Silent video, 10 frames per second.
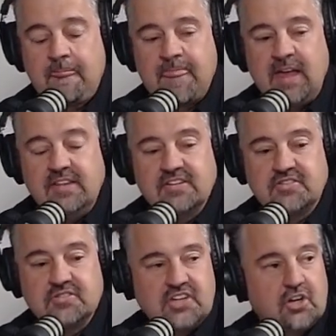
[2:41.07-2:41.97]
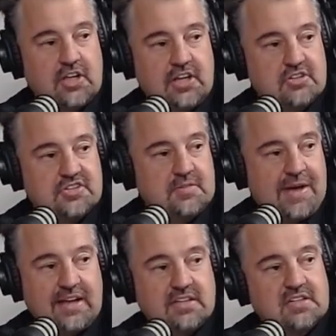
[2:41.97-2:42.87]
And this was the early years of the
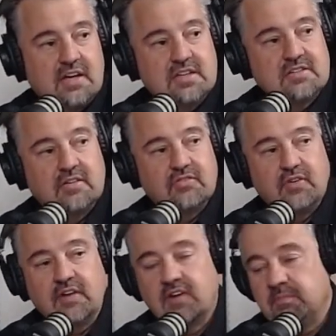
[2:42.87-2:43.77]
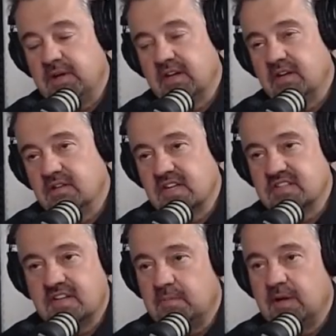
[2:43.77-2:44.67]
Macintosh, so it was very, very big on
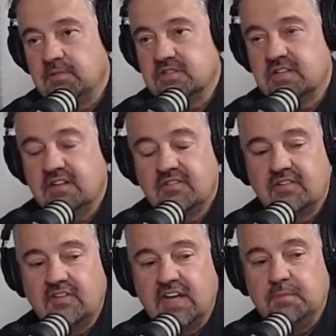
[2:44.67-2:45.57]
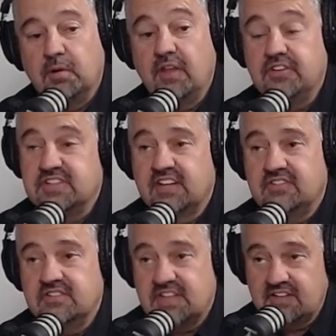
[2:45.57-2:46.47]
desktop publishing. So they had brought the
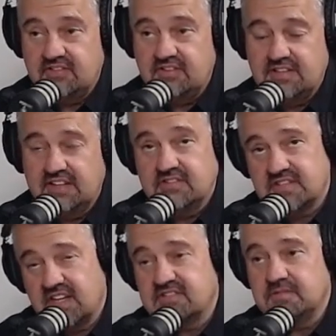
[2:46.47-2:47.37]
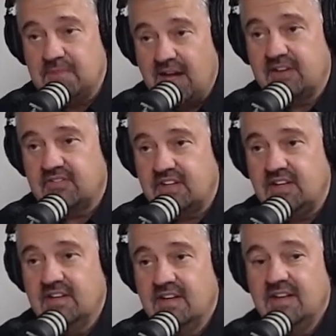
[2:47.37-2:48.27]
Texas Texan magazine
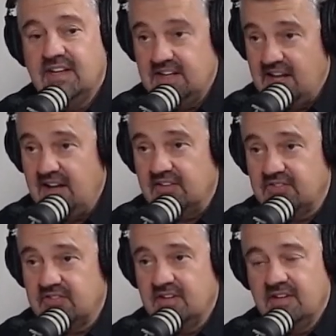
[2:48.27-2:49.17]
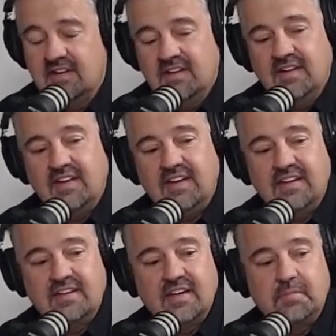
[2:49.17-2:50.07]
in-house.
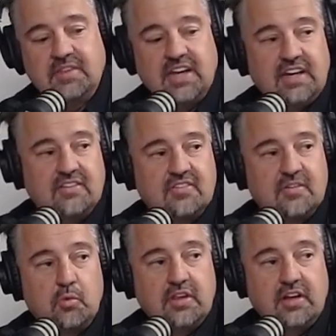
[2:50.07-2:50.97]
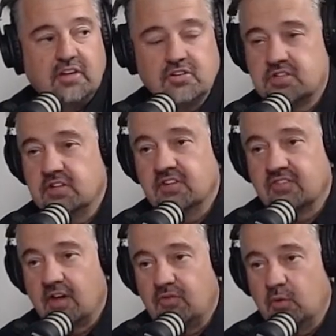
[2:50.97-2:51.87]
And but they needed someone that understood the
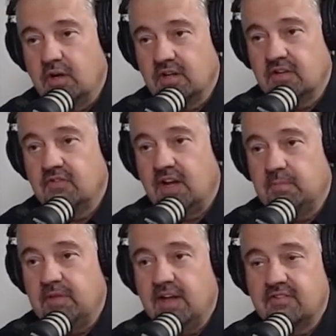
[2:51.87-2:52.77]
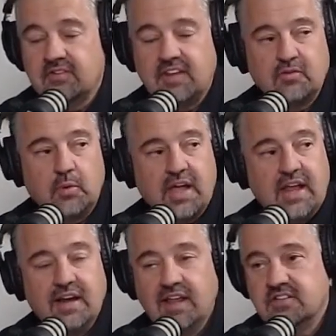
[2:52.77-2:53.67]
software to develop that. So that's what kind
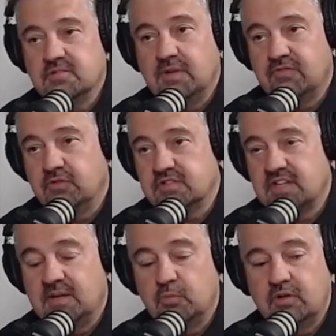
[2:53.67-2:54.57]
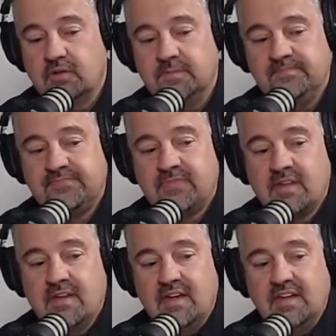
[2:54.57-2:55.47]
of led to my full-time role.
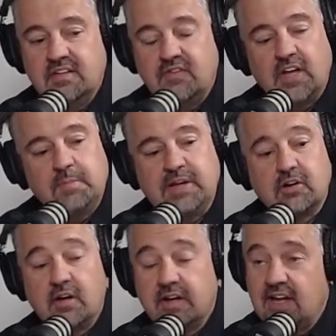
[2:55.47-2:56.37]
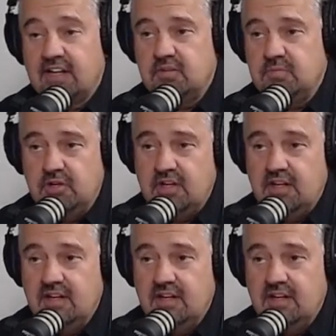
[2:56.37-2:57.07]
And developing our online community